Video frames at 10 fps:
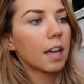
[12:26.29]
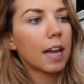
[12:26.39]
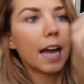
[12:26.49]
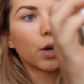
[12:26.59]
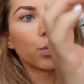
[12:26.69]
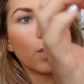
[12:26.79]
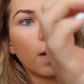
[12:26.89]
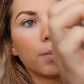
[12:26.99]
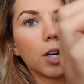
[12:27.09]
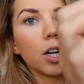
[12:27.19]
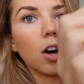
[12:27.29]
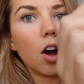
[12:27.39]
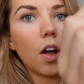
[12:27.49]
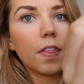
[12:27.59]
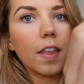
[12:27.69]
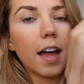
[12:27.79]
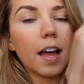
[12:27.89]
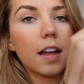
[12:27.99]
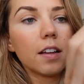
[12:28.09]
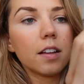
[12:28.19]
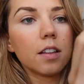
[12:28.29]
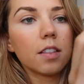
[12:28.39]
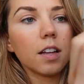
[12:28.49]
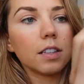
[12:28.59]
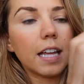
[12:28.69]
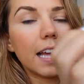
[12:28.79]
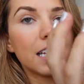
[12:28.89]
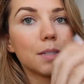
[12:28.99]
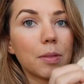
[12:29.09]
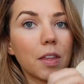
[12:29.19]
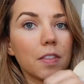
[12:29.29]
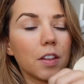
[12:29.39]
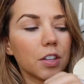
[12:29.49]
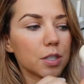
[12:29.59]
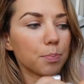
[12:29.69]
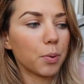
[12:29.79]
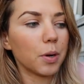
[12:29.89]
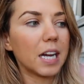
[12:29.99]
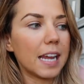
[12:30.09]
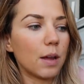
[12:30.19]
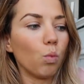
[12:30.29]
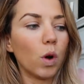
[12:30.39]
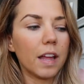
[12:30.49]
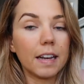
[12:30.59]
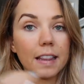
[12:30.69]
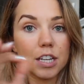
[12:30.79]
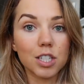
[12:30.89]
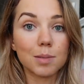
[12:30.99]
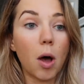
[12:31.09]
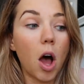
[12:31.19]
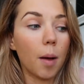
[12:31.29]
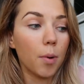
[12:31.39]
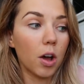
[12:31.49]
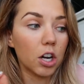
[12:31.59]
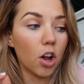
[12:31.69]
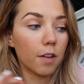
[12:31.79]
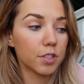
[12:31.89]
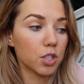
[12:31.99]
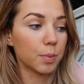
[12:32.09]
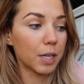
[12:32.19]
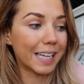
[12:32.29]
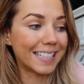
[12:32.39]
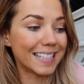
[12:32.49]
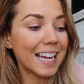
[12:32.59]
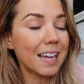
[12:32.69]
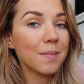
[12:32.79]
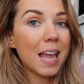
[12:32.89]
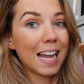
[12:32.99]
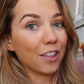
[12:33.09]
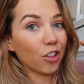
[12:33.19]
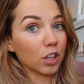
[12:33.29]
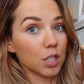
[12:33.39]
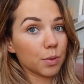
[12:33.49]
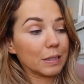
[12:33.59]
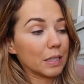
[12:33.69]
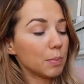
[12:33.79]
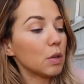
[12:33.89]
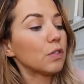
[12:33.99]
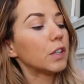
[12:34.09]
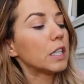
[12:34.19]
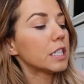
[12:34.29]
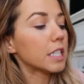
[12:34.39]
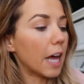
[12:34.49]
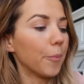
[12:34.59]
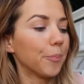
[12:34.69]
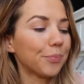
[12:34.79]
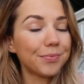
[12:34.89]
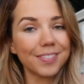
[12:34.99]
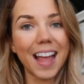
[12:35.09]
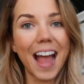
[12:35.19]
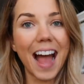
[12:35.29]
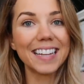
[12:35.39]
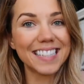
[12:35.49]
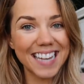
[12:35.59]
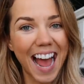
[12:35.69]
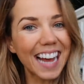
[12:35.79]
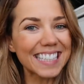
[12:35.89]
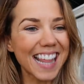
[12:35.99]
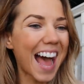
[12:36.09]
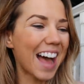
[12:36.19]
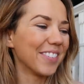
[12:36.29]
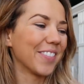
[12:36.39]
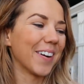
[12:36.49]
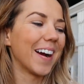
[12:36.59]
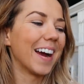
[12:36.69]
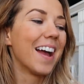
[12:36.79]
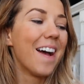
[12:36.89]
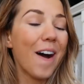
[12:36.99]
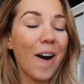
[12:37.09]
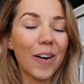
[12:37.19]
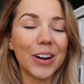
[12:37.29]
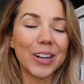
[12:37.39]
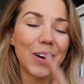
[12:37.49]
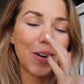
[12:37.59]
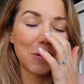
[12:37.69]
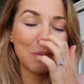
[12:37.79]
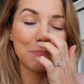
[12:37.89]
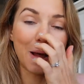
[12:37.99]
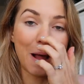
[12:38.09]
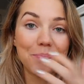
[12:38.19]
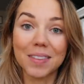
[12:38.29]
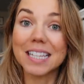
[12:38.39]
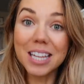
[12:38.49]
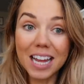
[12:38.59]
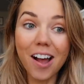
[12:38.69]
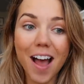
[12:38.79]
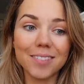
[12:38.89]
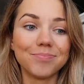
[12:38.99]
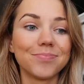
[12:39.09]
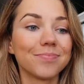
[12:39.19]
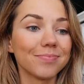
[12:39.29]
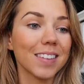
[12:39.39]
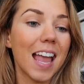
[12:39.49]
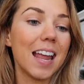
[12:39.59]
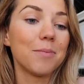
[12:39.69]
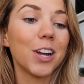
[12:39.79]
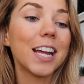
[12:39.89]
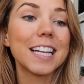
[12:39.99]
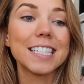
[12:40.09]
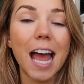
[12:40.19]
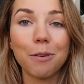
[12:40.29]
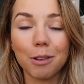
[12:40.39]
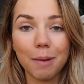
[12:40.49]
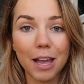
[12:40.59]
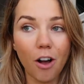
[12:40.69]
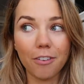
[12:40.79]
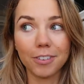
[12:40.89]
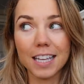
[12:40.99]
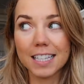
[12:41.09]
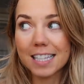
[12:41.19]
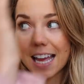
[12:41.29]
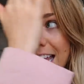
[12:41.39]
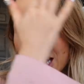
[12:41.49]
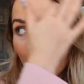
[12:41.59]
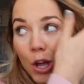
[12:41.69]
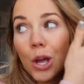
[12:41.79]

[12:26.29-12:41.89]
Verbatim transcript: kind of rubber on the the lids, but then there's pretty wood and they just pop on and off super easy. I thought this one was beautiful, so I snagged that for our home, but that's all I got. And I'm very content with my coffees and